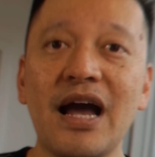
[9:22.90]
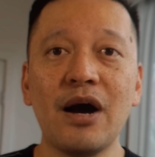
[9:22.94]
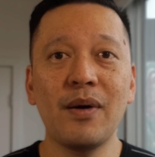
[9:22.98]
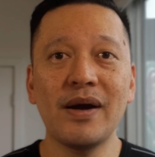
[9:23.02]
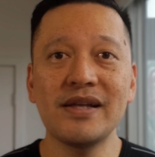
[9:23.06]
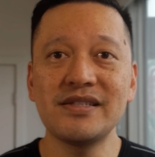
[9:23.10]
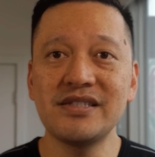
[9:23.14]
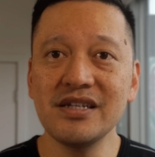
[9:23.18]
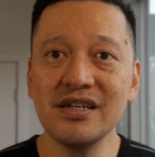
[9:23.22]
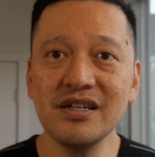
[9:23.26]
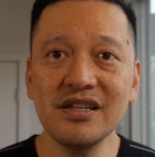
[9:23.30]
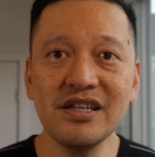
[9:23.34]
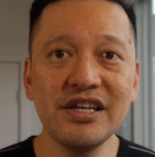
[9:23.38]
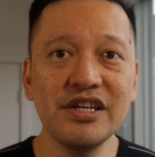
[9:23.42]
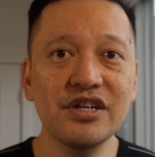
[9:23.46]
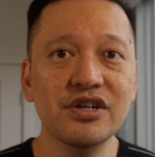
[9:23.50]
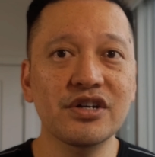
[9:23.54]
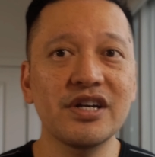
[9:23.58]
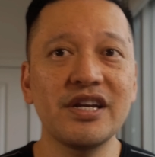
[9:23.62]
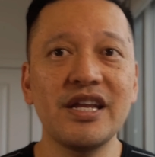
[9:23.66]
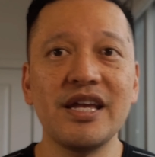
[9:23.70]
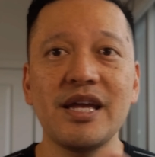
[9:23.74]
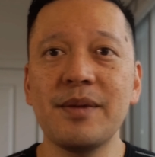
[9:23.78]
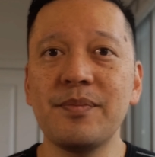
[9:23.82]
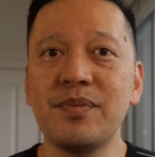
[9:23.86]
Now, ideally, you're
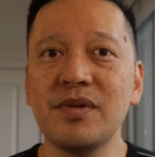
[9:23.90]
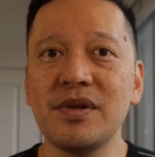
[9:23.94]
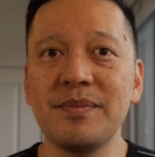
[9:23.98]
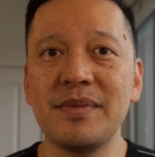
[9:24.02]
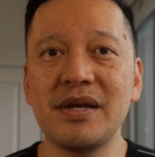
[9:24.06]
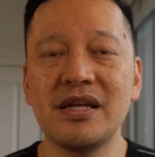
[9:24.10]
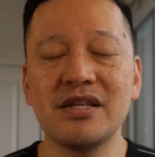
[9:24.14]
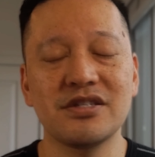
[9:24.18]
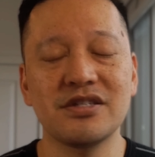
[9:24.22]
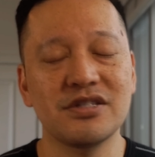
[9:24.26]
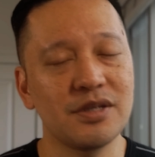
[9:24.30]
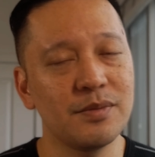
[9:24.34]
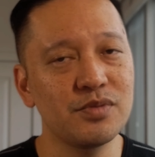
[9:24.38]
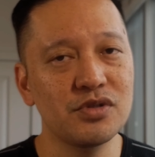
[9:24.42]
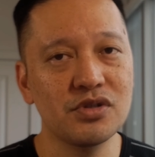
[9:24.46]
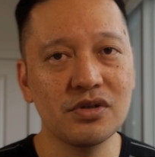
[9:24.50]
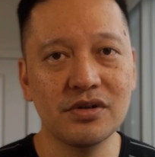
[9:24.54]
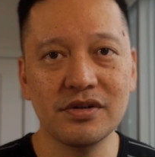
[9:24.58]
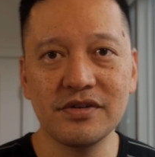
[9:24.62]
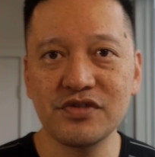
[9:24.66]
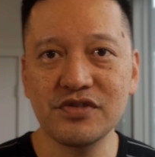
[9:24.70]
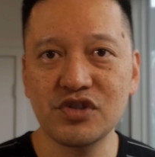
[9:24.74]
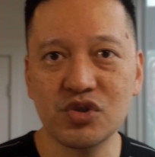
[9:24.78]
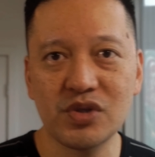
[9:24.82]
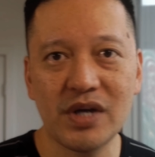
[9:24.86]
going to implement some
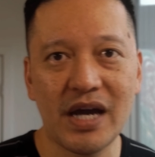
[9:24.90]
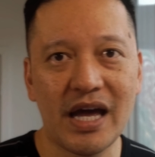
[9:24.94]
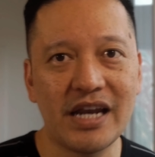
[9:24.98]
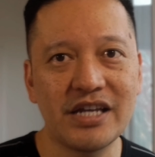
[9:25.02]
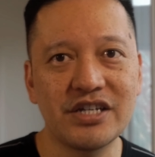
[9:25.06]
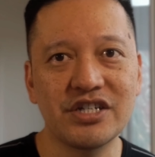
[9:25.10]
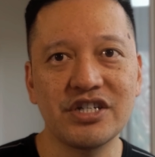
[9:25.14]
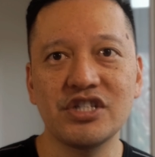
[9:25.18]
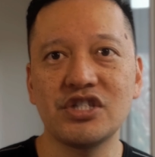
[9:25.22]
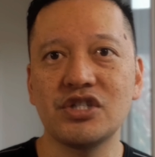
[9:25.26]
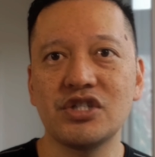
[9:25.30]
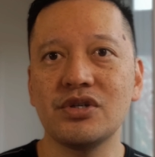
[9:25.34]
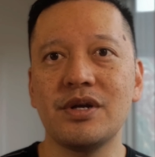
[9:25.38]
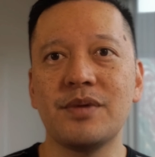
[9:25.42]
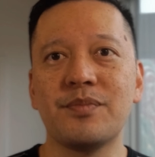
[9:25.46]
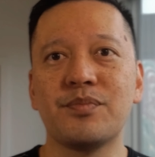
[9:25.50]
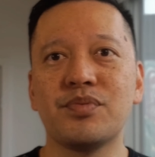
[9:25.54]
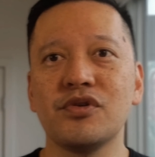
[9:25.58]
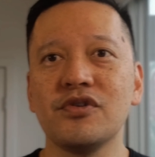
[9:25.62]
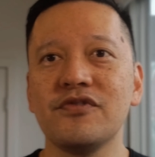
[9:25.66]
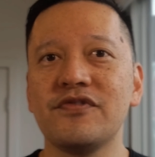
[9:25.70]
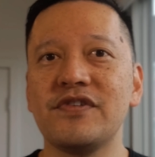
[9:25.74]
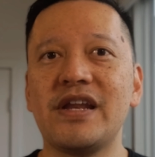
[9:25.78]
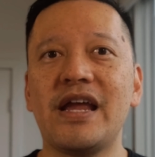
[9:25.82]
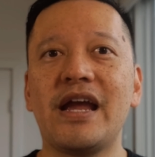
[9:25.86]
sort of strategy to
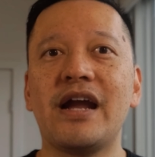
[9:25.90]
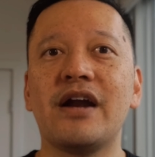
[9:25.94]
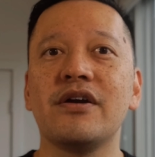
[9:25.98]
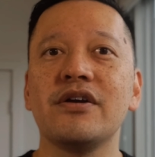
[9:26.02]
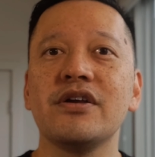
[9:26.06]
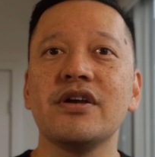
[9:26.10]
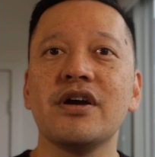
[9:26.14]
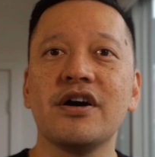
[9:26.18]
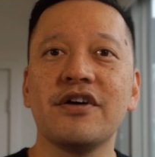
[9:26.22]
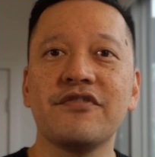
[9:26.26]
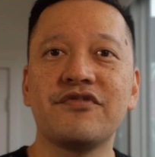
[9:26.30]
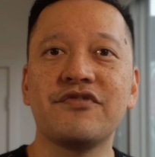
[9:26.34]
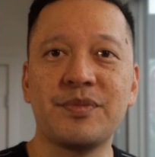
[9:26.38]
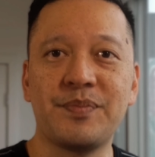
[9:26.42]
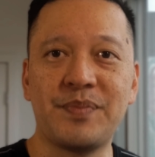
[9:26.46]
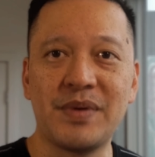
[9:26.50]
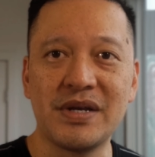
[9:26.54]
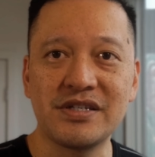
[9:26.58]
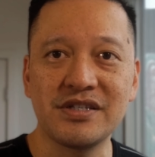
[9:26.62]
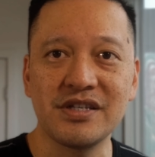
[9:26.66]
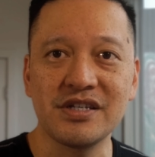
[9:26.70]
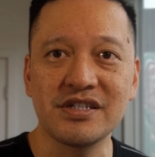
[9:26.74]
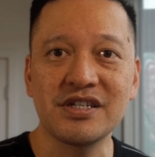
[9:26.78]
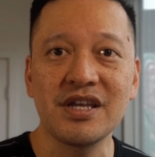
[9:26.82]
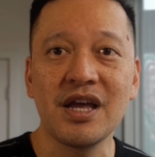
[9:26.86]
improve an area of your
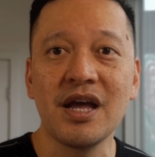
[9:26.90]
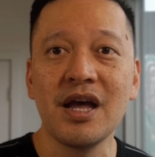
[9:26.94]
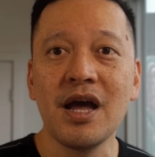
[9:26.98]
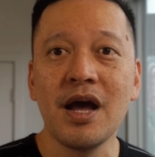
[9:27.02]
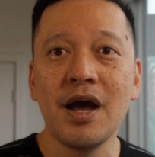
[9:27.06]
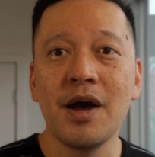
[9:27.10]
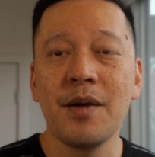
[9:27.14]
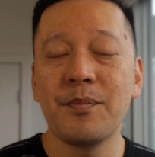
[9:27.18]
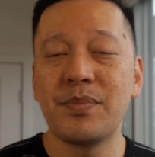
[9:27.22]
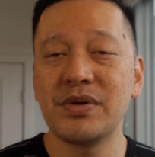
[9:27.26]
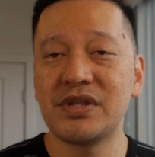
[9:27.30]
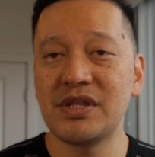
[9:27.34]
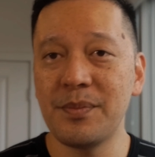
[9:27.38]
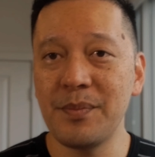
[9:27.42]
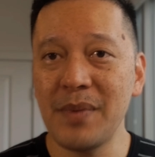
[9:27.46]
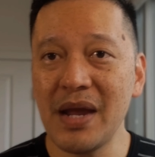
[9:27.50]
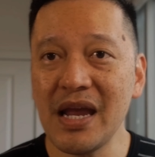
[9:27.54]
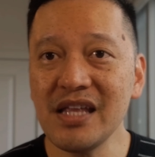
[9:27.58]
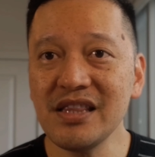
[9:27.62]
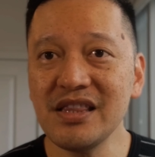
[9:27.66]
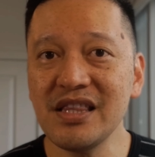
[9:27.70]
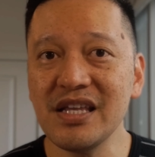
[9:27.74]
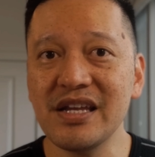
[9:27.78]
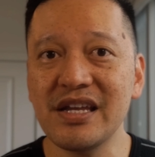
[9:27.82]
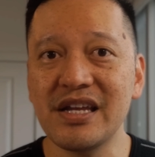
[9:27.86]
business, but the
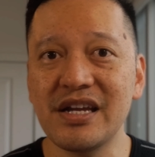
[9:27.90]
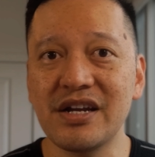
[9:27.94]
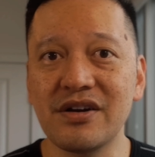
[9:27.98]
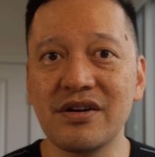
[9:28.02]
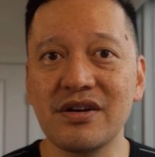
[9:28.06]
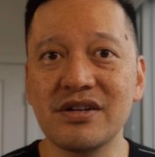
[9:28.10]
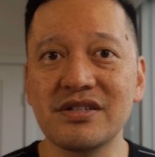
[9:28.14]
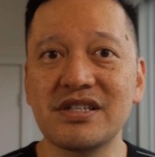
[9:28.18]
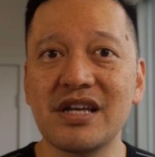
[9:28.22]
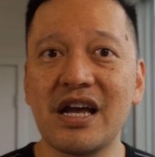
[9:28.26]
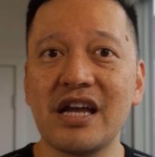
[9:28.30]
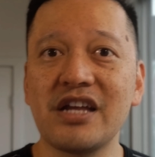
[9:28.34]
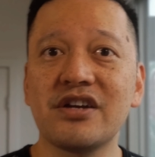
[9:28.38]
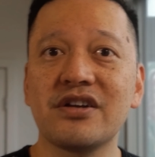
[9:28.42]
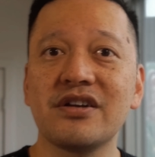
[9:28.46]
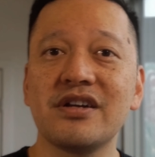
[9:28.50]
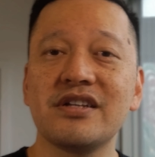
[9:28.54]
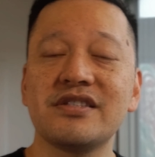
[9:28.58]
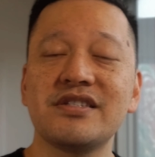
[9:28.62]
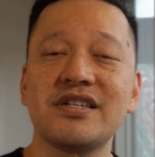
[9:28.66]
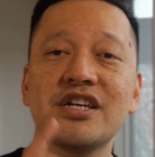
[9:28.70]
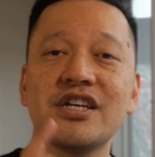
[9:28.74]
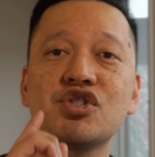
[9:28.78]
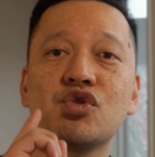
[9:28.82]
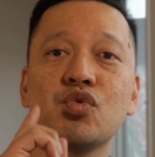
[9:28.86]
main thing here is that you're
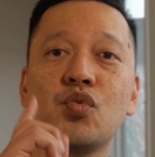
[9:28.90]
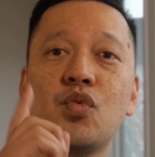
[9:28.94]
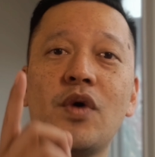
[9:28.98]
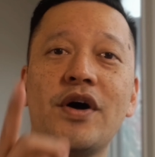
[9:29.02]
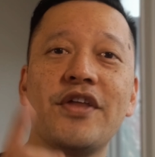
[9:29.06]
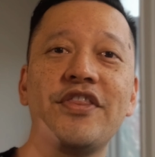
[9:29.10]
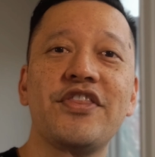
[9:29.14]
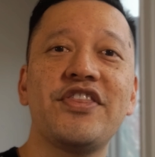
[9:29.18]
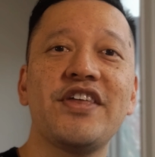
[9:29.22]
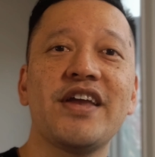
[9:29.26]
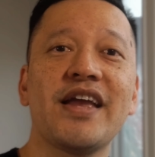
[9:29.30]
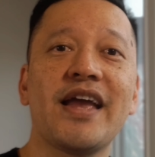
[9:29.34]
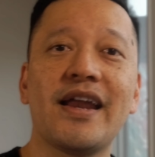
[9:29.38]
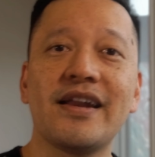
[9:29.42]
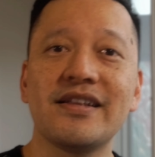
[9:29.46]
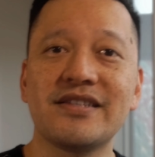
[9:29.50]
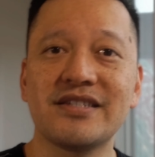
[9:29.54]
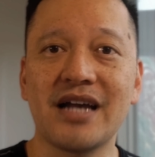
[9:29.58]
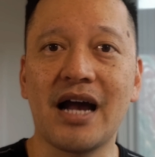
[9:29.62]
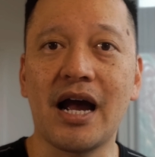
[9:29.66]
going to test one thing at a